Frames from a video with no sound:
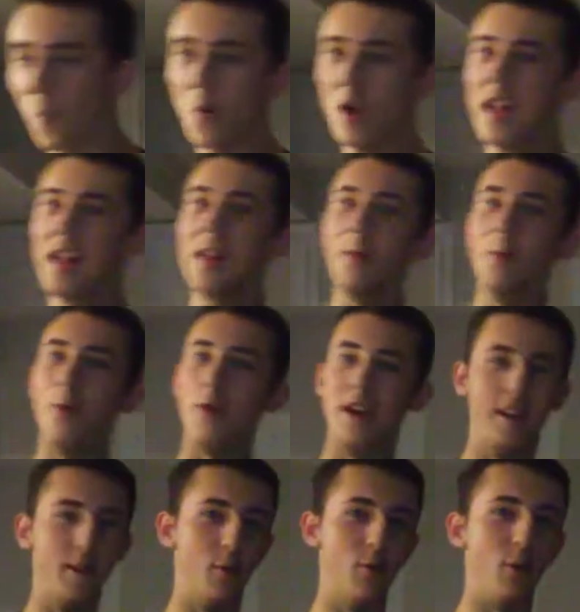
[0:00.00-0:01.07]
Well,
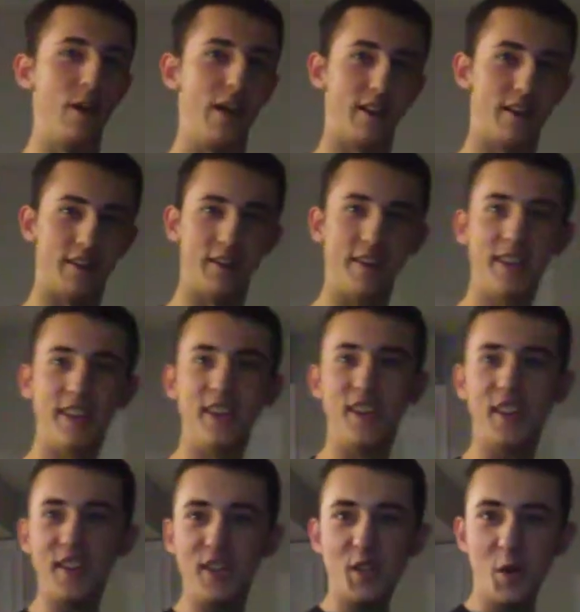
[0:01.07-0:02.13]
well, well.
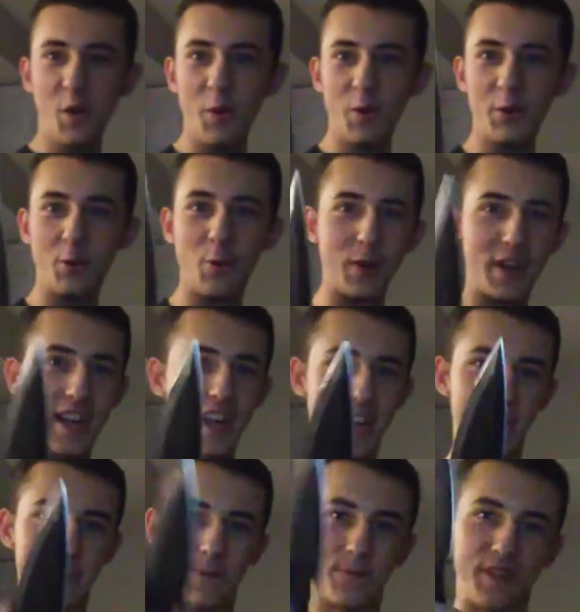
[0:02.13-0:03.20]
Who do we
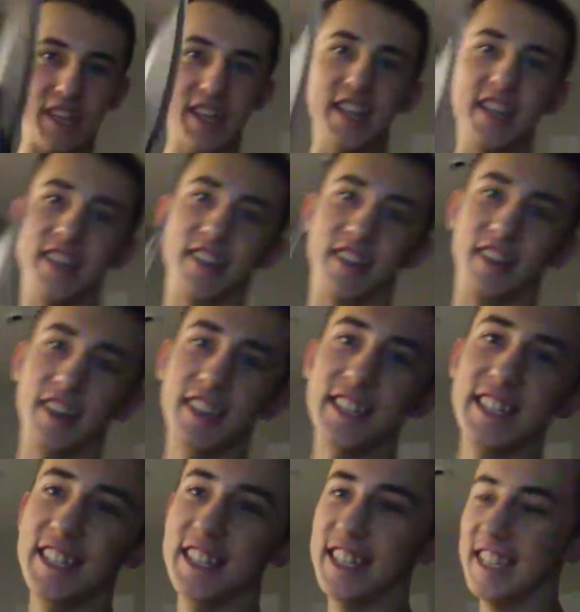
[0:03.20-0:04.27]
have here?
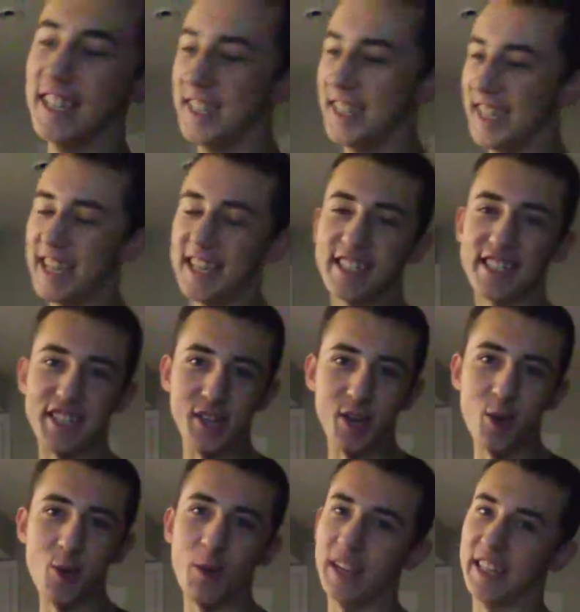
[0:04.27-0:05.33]
It's
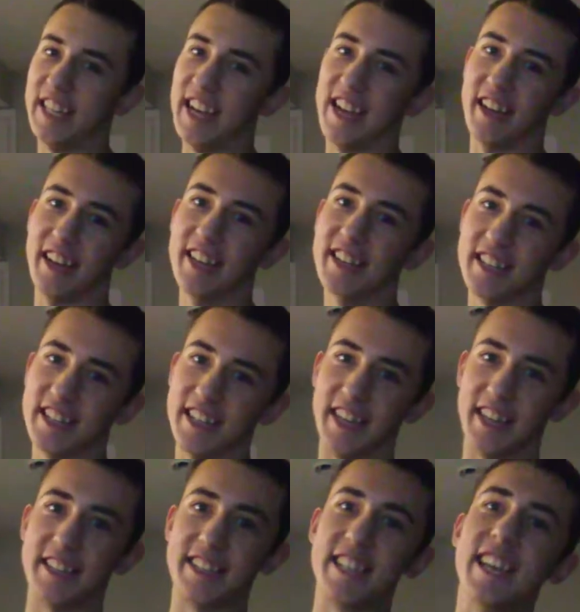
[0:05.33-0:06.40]
you again, isn't
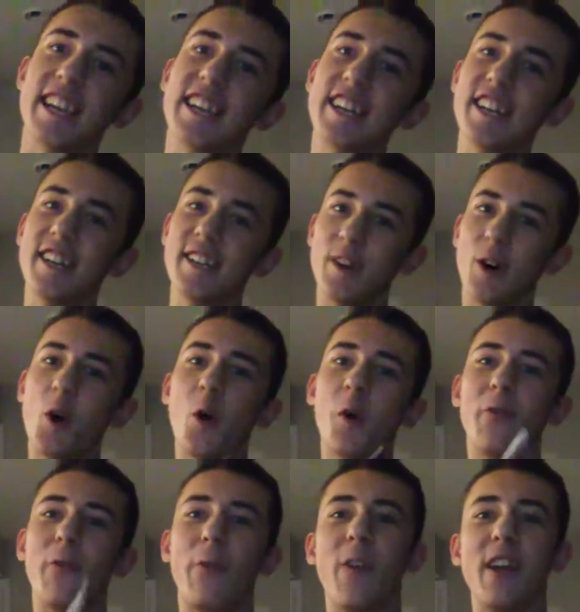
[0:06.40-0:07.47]
it?
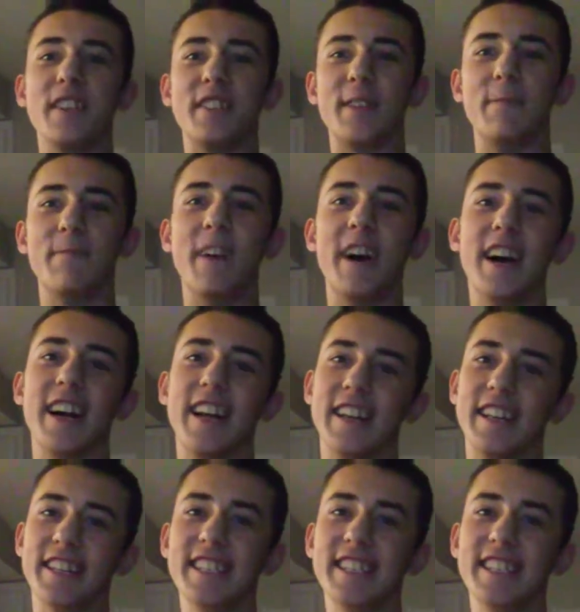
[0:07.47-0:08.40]
Old friends of mine.